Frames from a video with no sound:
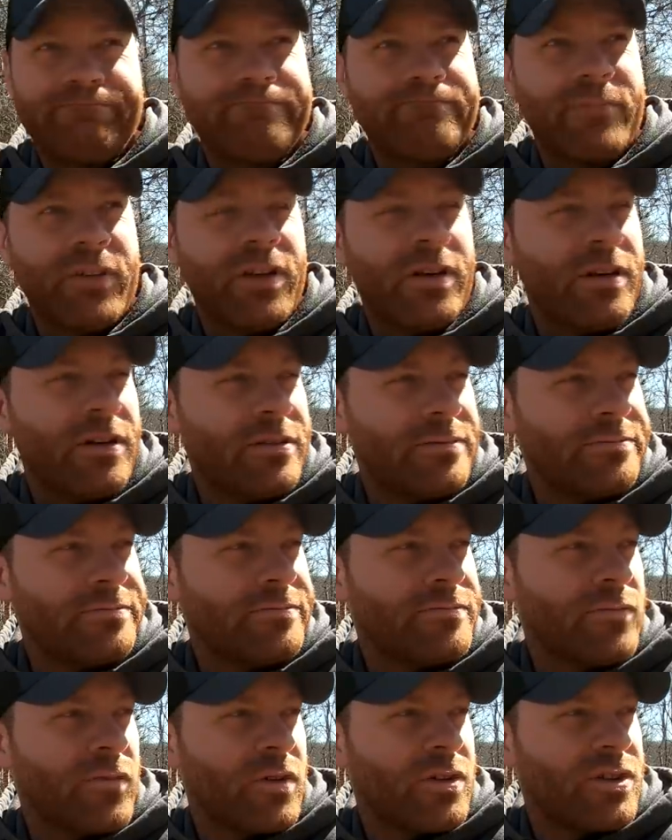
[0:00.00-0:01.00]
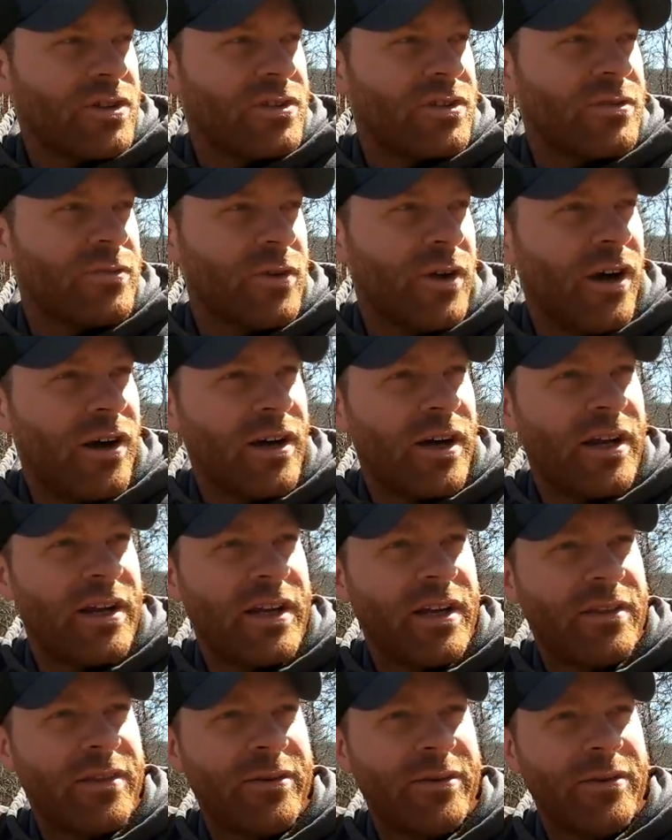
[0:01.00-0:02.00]
you know we're just we all got to
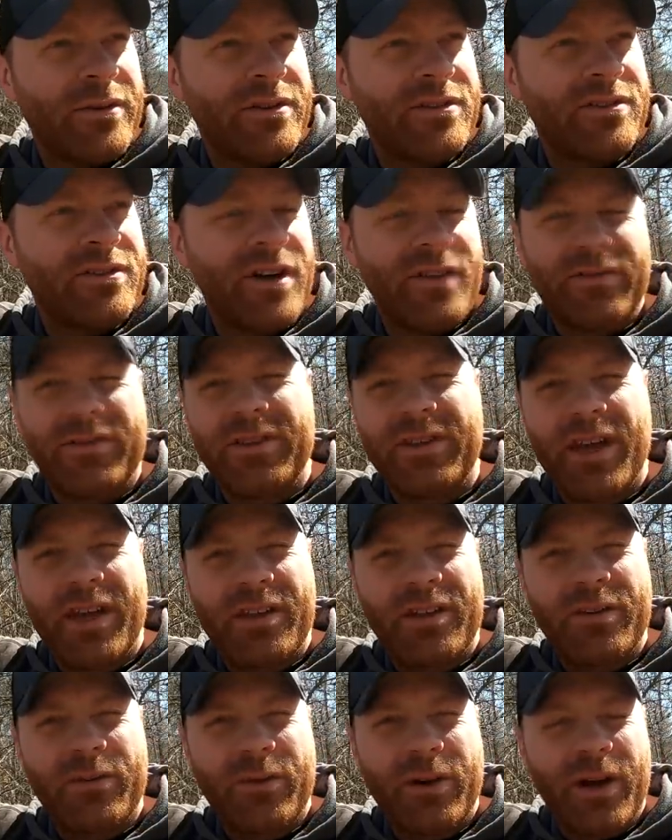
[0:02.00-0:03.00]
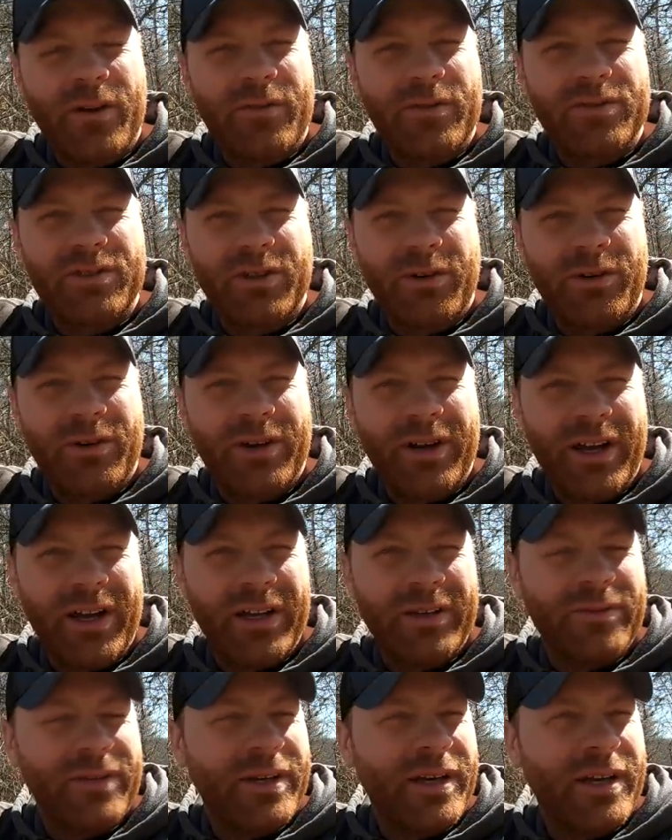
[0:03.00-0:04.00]
get through this stuff together whatever's going
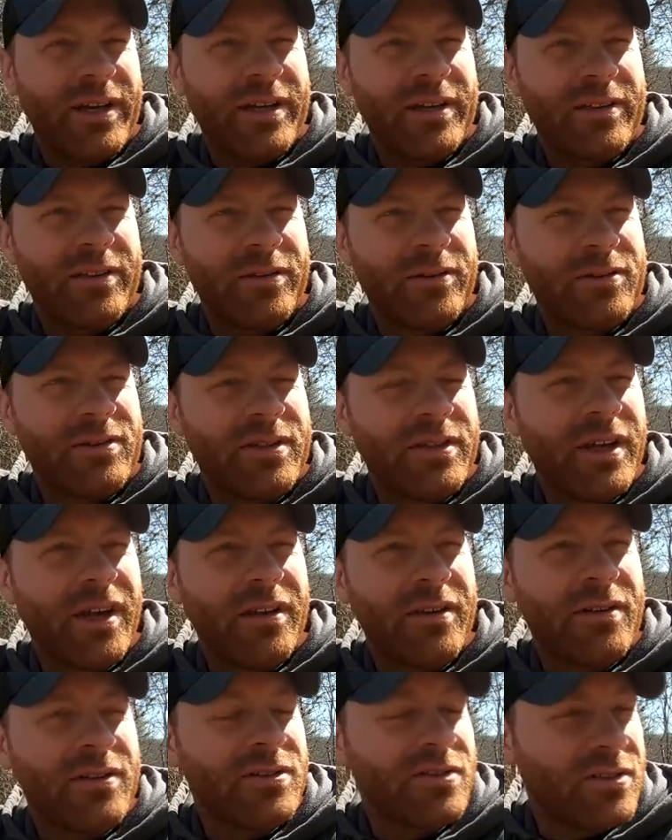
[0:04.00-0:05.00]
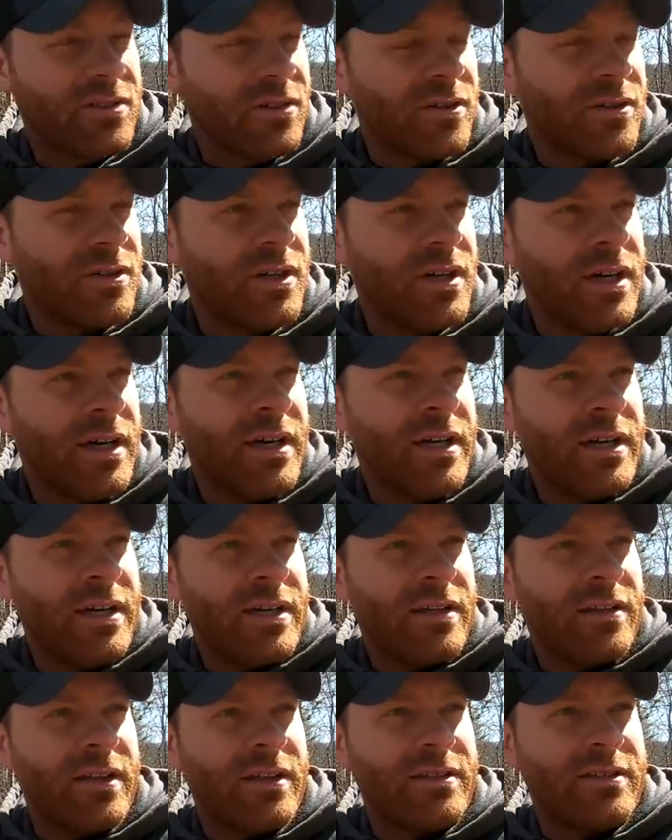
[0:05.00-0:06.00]
on we got to get through it together so
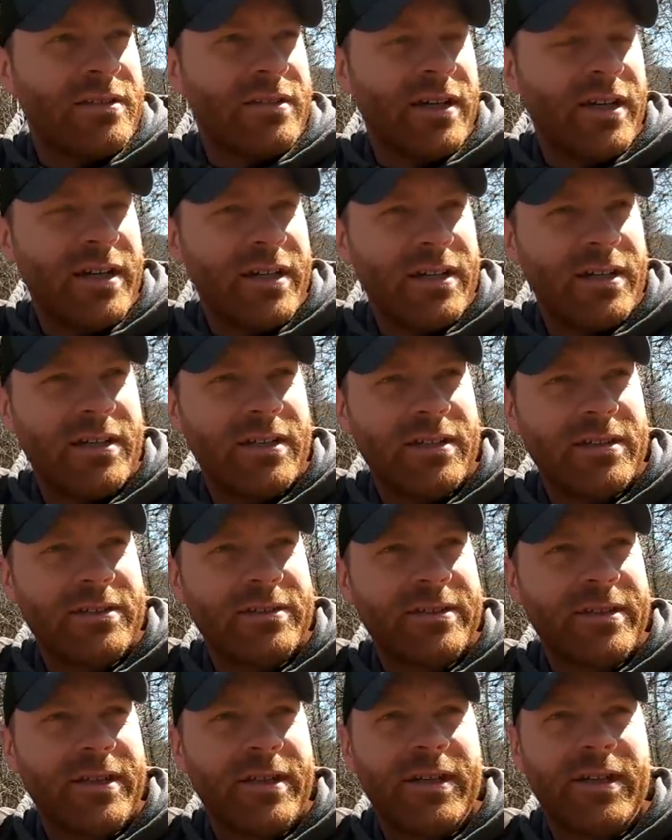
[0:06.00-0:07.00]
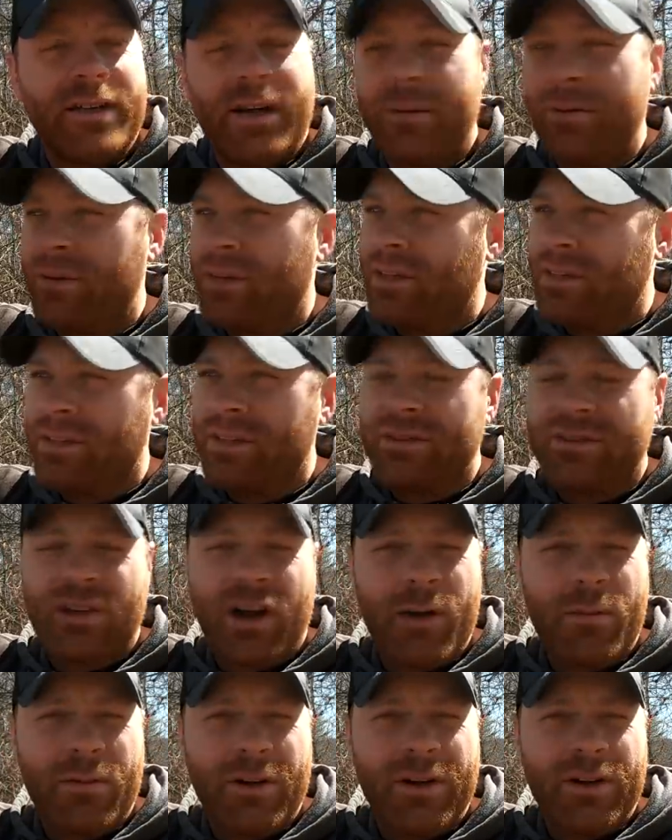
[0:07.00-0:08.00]
let's uh i'm gonna get these
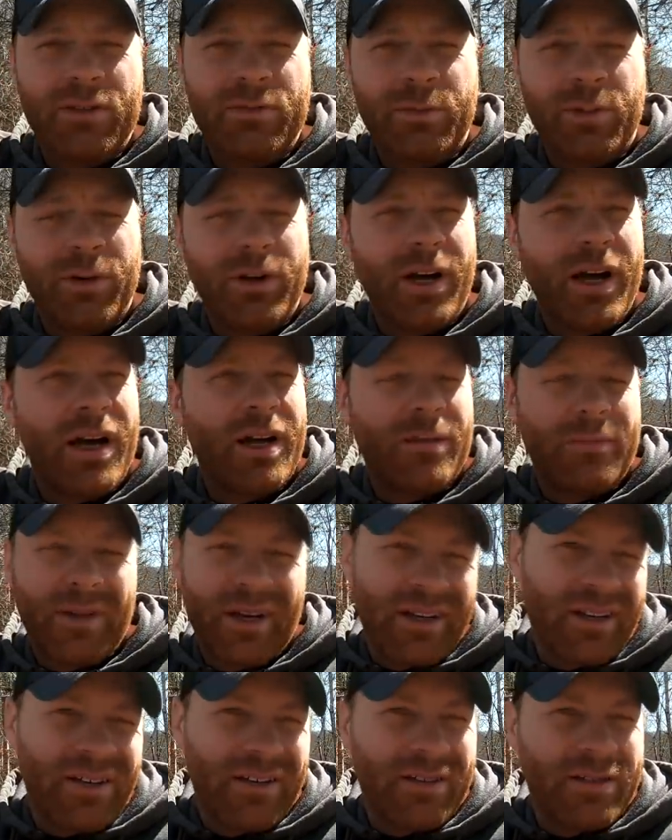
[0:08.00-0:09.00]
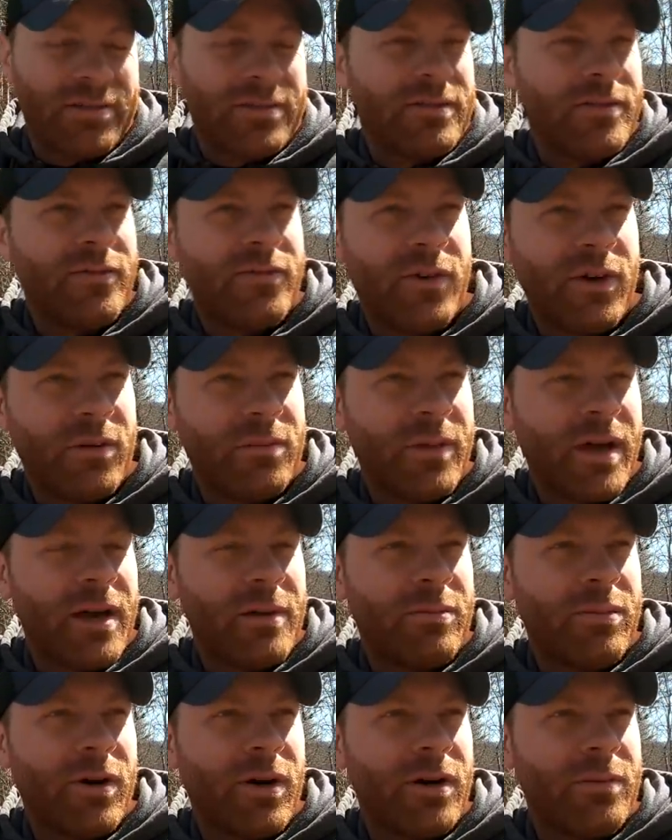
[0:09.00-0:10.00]
carburetors put on i'm not gonna film
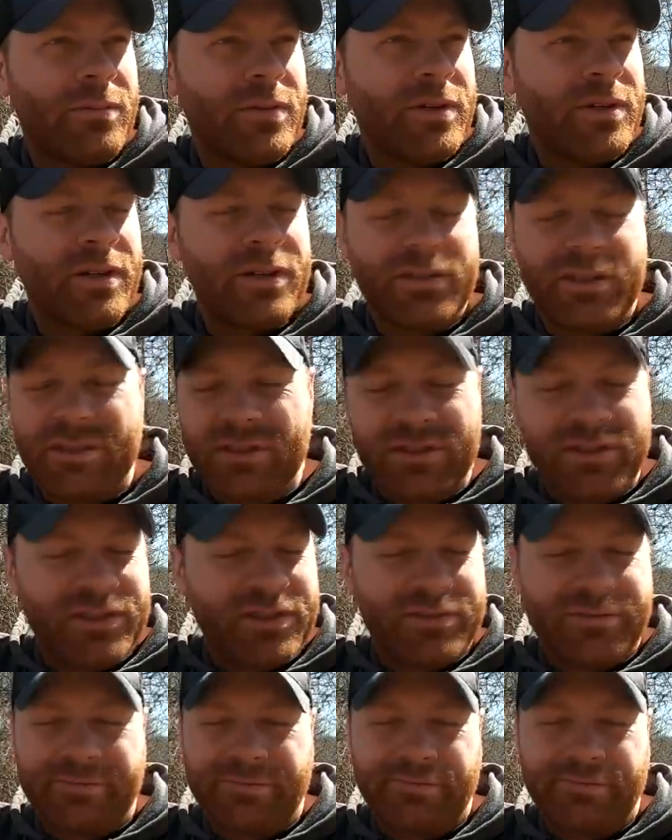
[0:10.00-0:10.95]
that part because it's